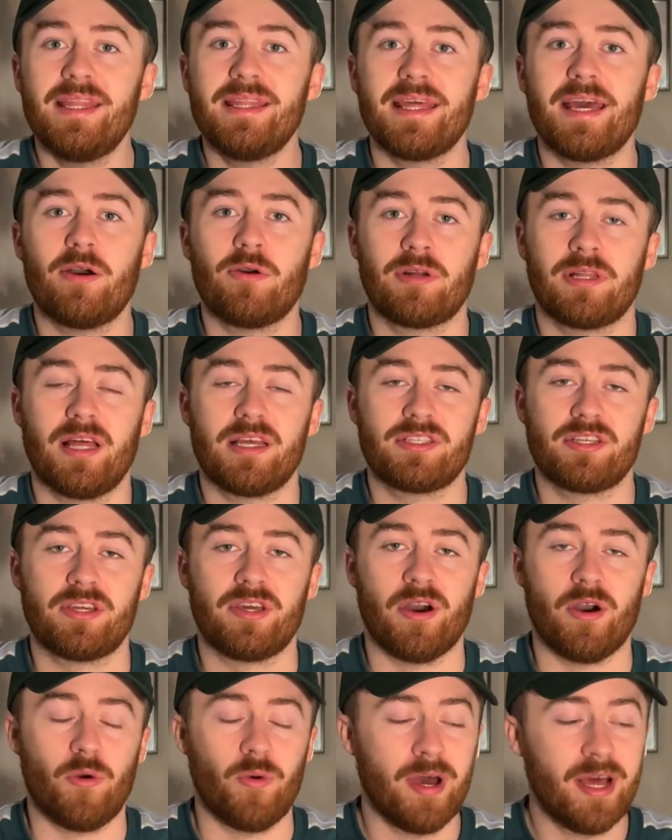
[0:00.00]
in the El
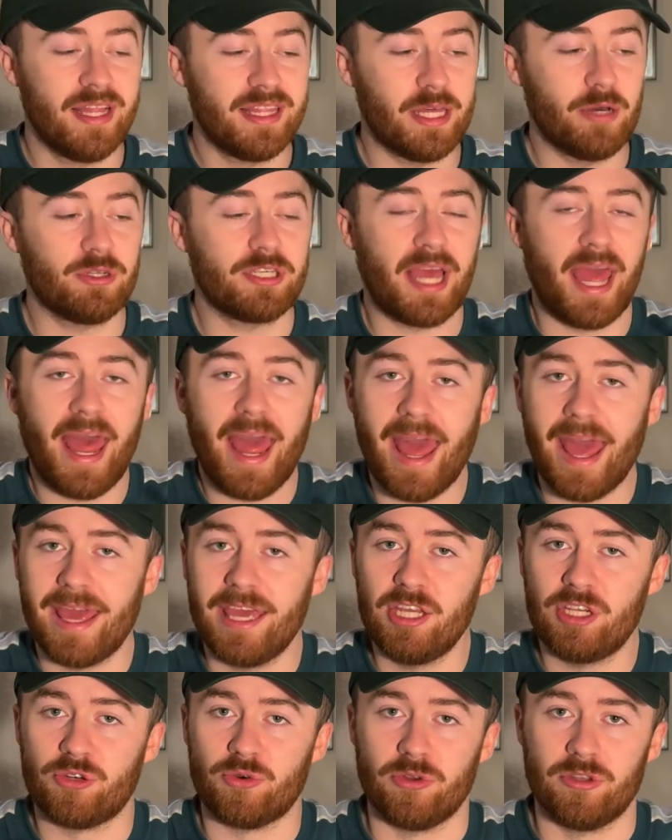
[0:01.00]
Clasico there was
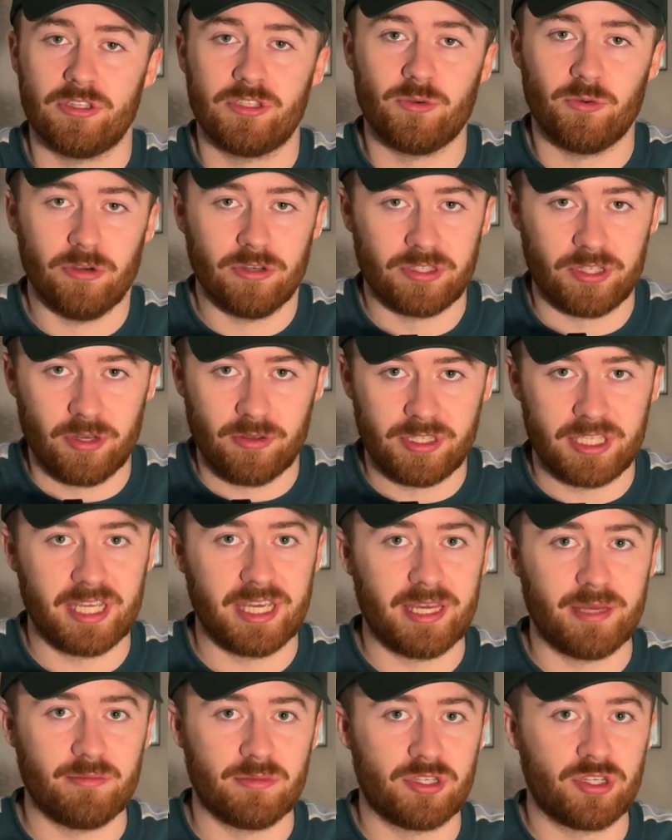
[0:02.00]
hatred towards those
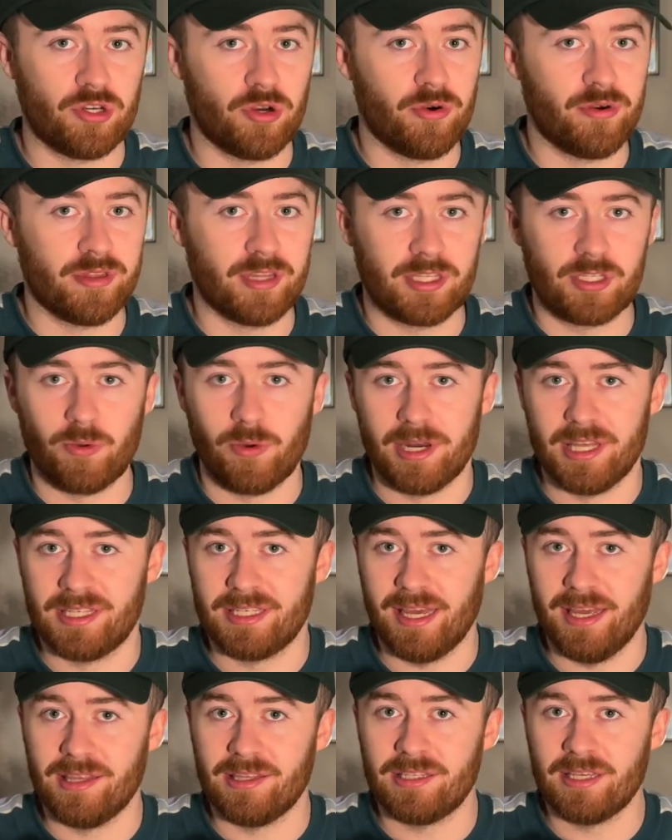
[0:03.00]
teams during the
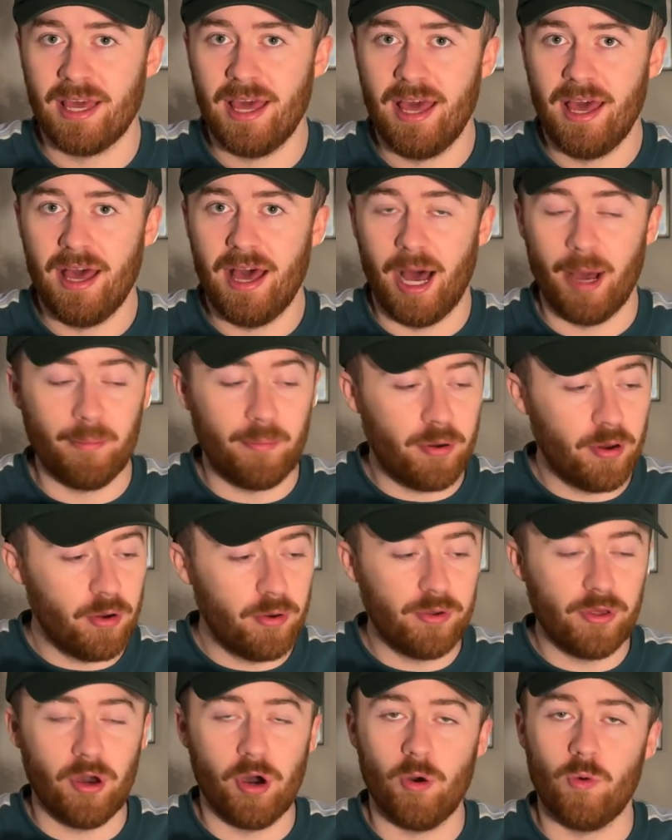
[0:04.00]
2010s, and
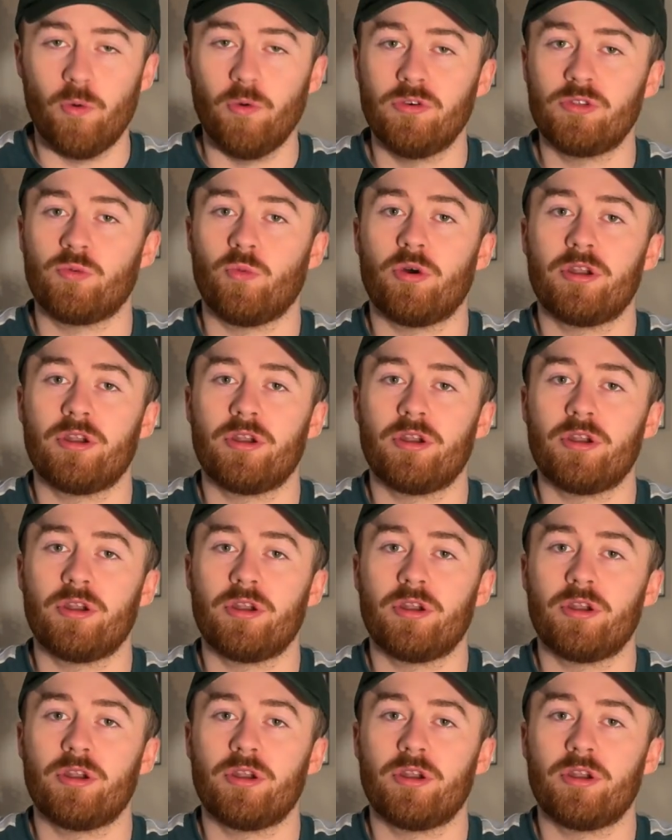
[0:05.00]
Puyol was